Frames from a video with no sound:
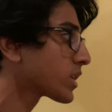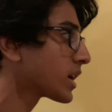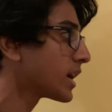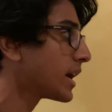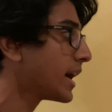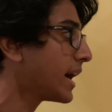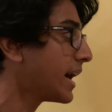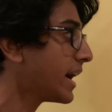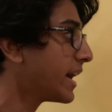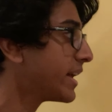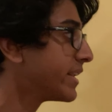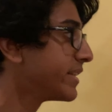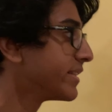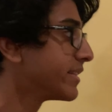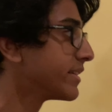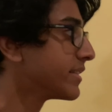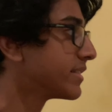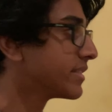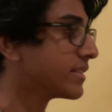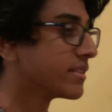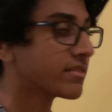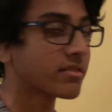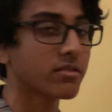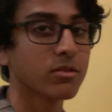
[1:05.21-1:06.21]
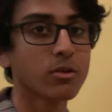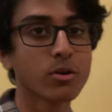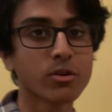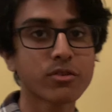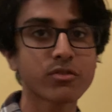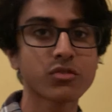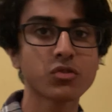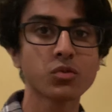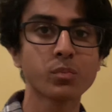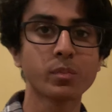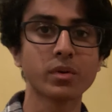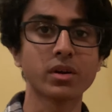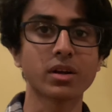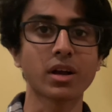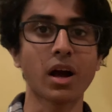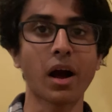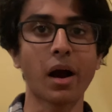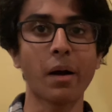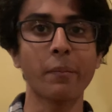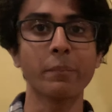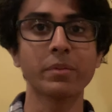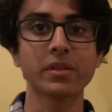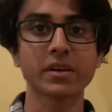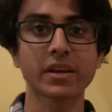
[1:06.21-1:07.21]
And this looks super
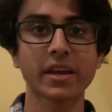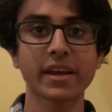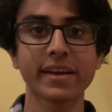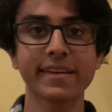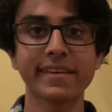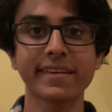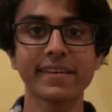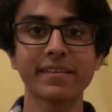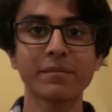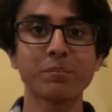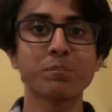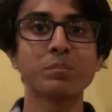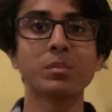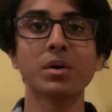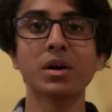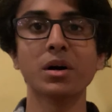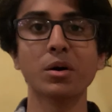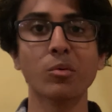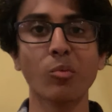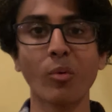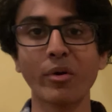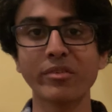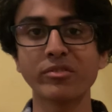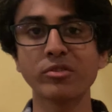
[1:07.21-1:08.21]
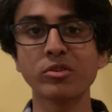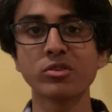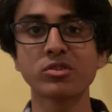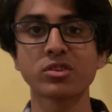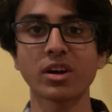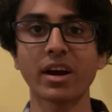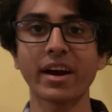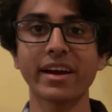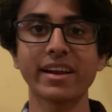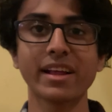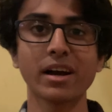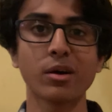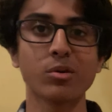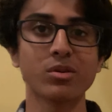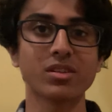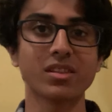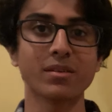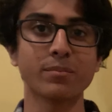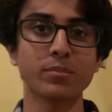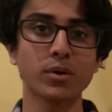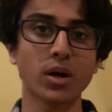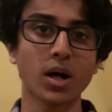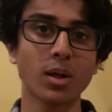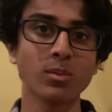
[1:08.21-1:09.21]
complicated, but once you try it out with a
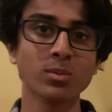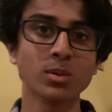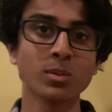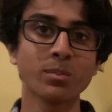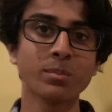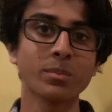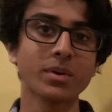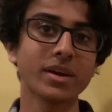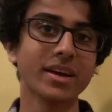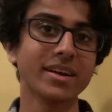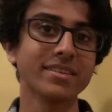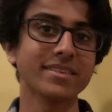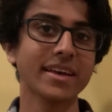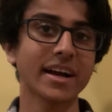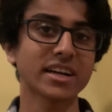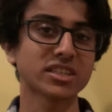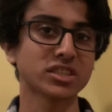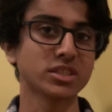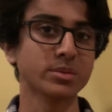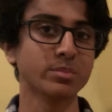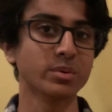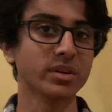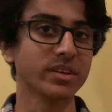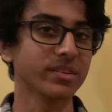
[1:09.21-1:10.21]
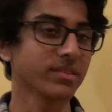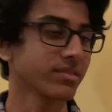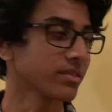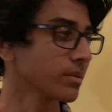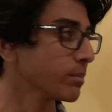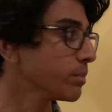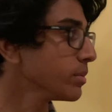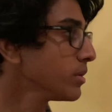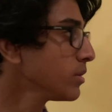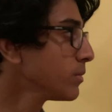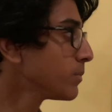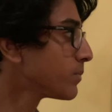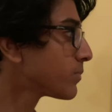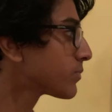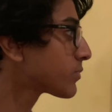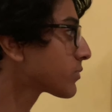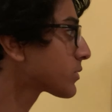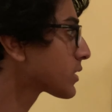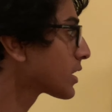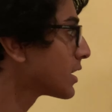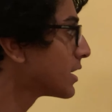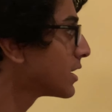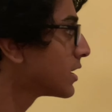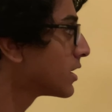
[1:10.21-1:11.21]
problem, it's actually pretty simple.
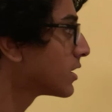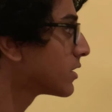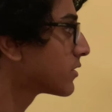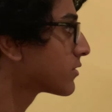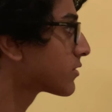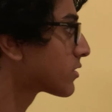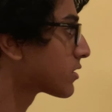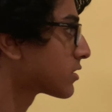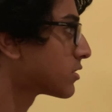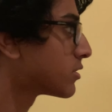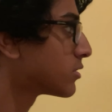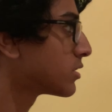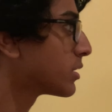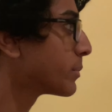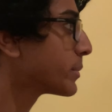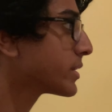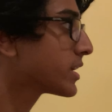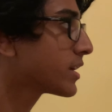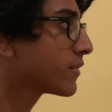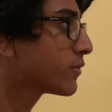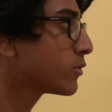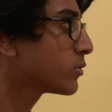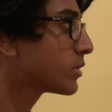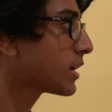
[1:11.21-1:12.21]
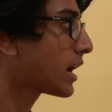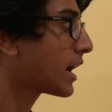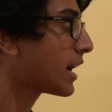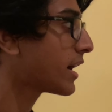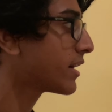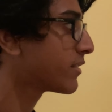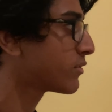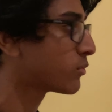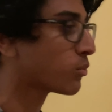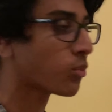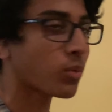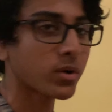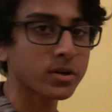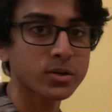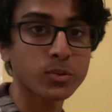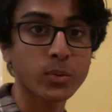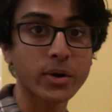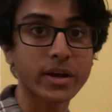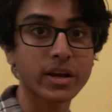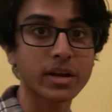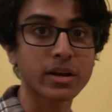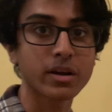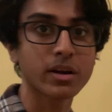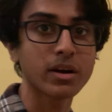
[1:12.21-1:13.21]
So let me give you guys one
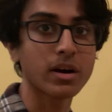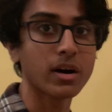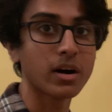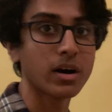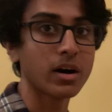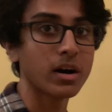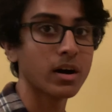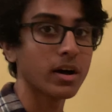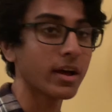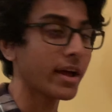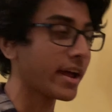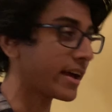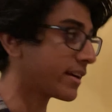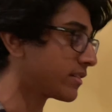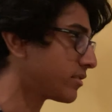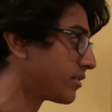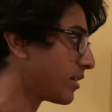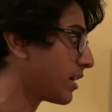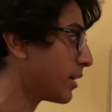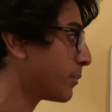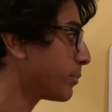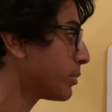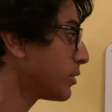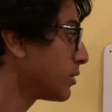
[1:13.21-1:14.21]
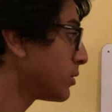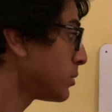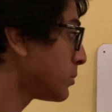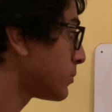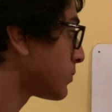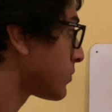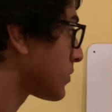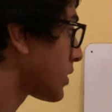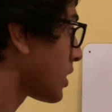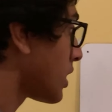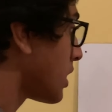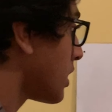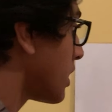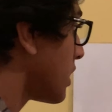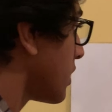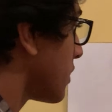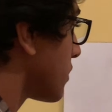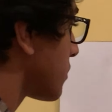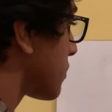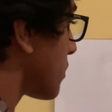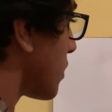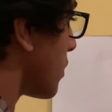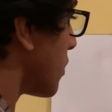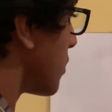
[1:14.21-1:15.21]
quick example.
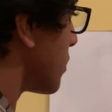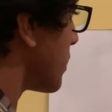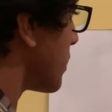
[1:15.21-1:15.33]
So